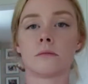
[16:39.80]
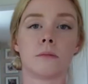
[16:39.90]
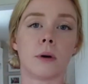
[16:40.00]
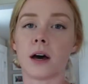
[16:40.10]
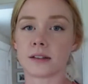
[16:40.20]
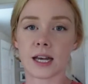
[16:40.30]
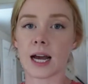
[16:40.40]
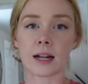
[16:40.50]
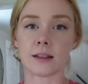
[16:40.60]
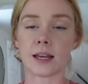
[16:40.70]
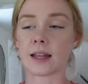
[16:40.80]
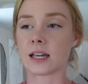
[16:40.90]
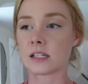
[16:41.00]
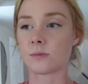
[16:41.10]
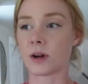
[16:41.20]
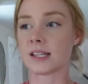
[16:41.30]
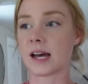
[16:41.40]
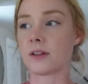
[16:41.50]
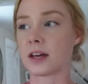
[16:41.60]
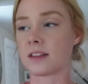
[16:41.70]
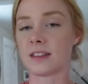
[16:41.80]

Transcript: bugs, that kind of thing. Like it sprays out like